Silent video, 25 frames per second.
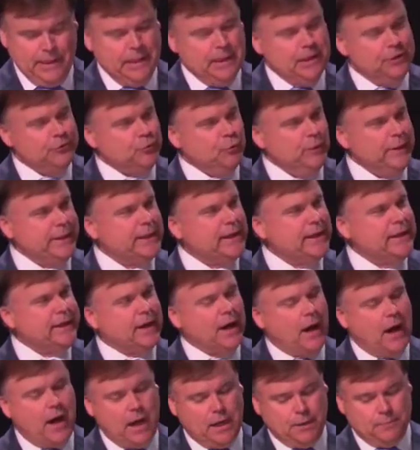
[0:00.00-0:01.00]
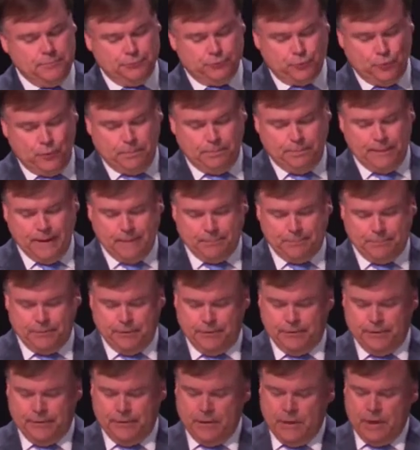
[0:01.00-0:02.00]
His weekly columns were
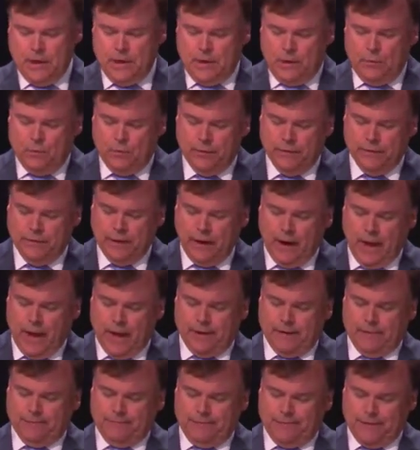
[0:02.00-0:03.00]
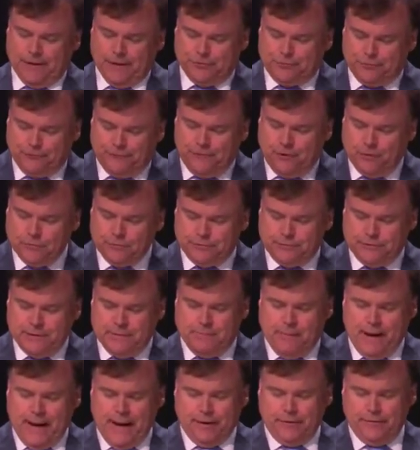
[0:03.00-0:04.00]
peppered with a lot of uh, folksy
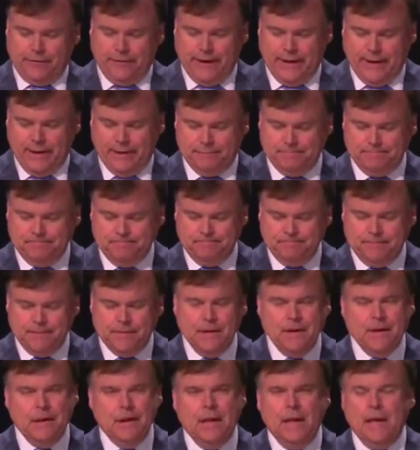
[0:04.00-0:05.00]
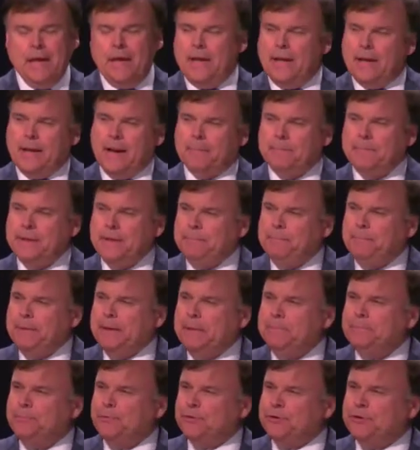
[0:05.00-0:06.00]
background. Not many
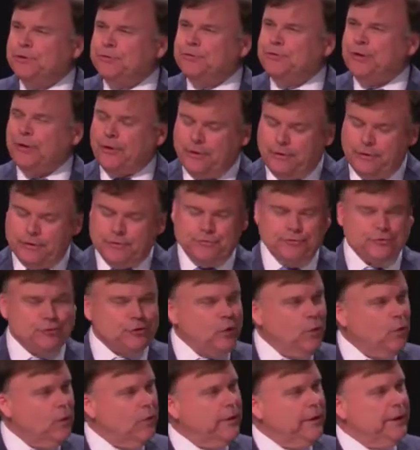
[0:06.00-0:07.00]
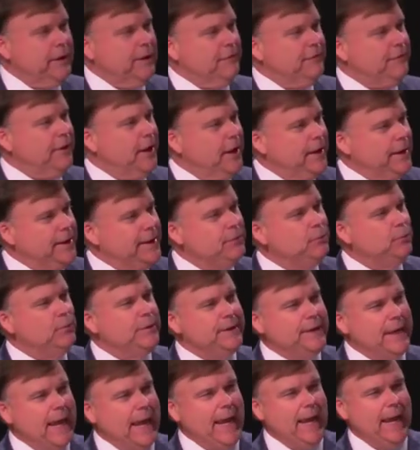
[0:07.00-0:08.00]
people could turn a story of hunting with
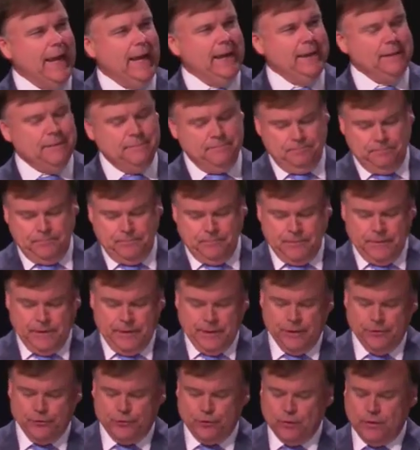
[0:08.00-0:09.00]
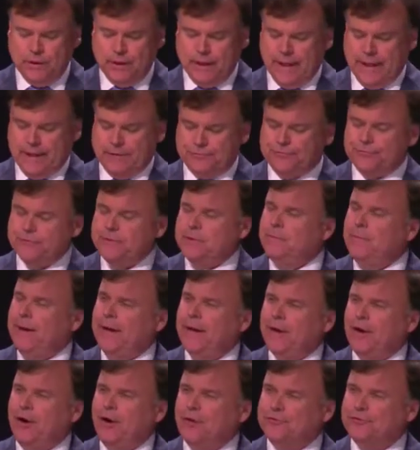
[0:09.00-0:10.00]
dad into a lesson
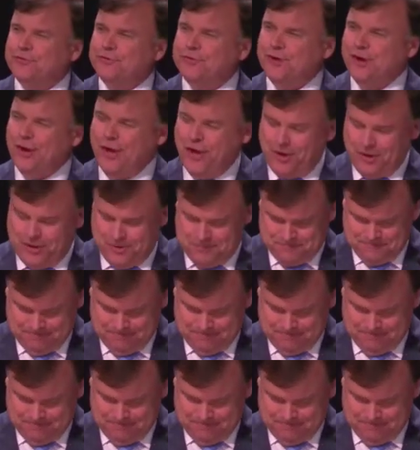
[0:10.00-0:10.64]
about auction law.